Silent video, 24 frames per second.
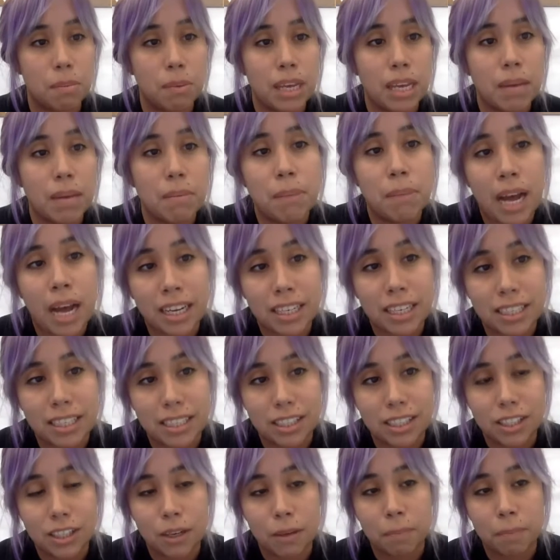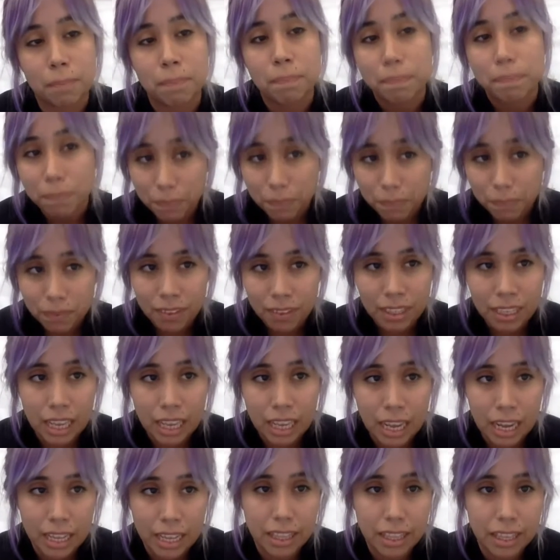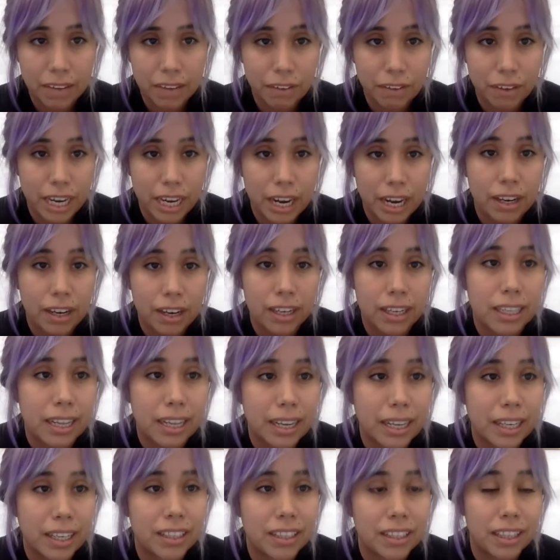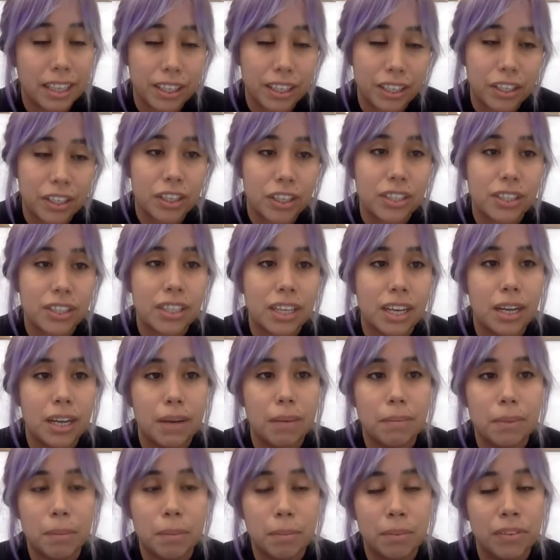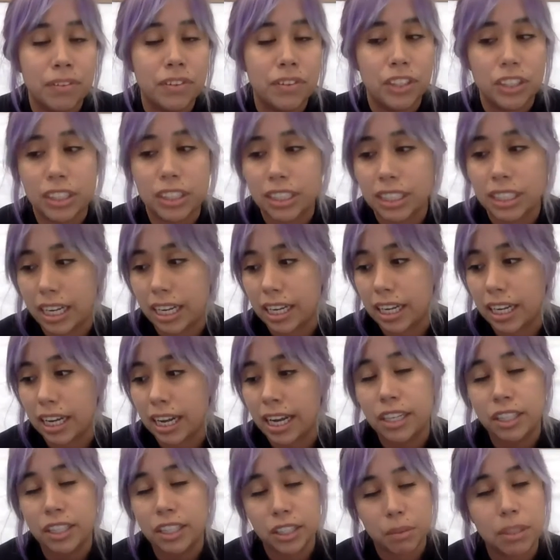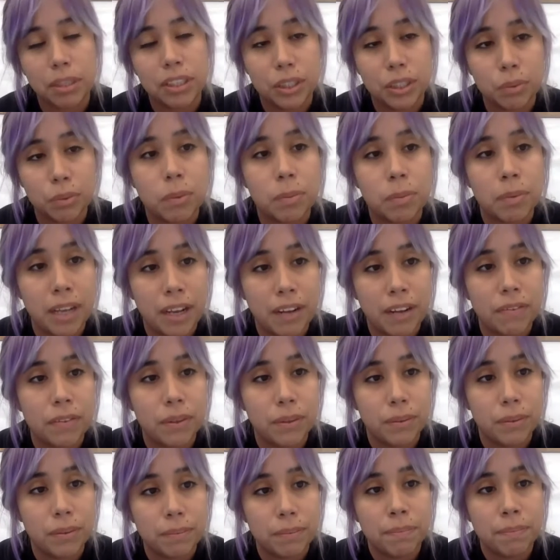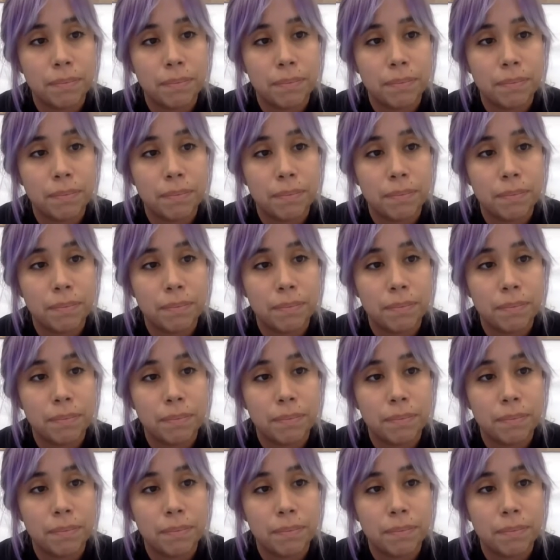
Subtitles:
to be impacted. So I think for an area like yours, the provisions that I had just mentioned would be helpful.